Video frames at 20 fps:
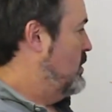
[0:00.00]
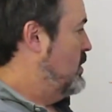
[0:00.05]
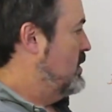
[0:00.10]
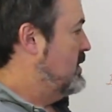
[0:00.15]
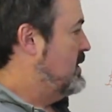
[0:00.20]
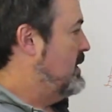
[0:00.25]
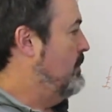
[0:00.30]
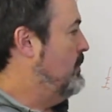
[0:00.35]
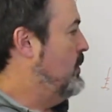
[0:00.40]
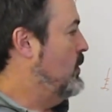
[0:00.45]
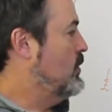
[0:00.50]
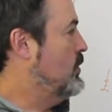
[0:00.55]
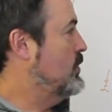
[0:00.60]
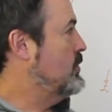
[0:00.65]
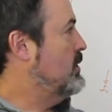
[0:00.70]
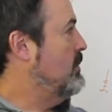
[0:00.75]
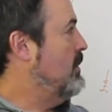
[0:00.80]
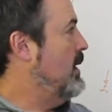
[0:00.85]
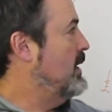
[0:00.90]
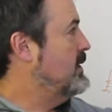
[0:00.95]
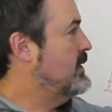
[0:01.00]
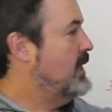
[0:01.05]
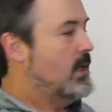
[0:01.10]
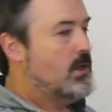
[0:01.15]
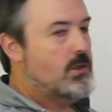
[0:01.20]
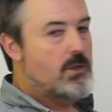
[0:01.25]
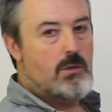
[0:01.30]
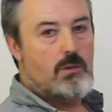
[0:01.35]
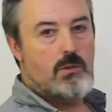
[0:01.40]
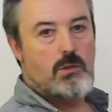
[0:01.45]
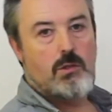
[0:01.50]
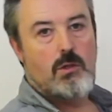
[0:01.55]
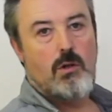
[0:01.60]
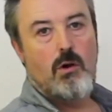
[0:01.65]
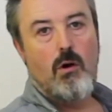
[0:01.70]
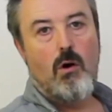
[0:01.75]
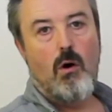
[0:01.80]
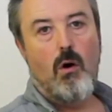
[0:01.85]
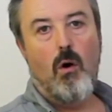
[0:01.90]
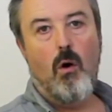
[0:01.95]
simple customizations
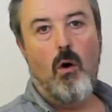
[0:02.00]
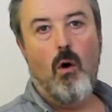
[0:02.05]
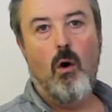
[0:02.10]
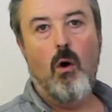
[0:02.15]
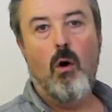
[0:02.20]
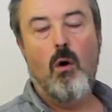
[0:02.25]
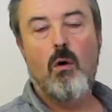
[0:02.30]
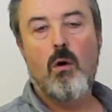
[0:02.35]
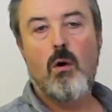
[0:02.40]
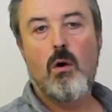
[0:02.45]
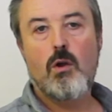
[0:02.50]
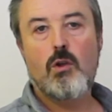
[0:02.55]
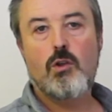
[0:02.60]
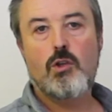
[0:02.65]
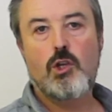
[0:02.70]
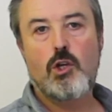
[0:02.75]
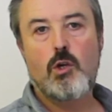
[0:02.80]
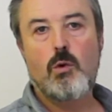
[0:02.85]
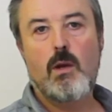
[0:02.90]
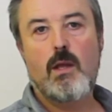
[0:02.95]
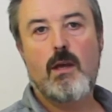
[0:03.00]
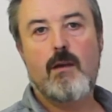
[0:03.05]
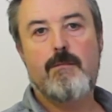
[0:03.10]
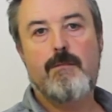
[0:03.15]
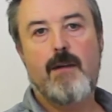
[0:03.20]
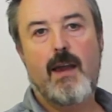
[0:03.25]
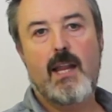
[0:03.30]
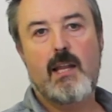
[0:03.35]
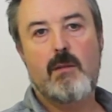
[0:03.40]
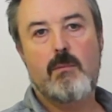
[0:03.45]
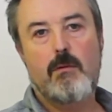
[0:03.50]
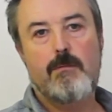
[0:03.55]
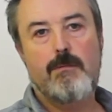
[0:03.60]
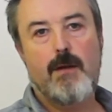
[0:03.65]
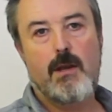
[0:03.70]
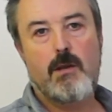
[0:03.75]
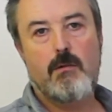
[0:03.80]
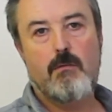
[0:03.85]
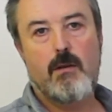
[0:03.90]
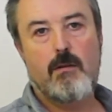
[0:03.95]
or newly available
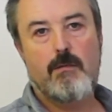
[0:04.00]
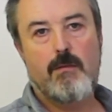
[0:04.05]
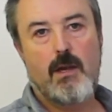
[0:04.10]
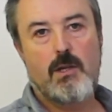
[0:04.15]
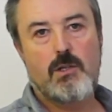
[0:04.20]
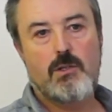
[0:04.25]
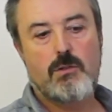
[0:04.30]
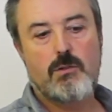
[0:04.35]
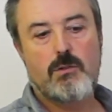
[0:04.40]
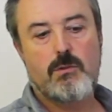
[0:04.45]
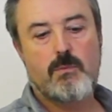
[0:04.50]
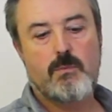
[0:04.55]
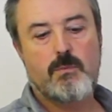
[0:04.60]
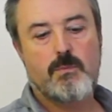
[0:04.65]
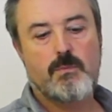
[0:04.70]
vendor innovations.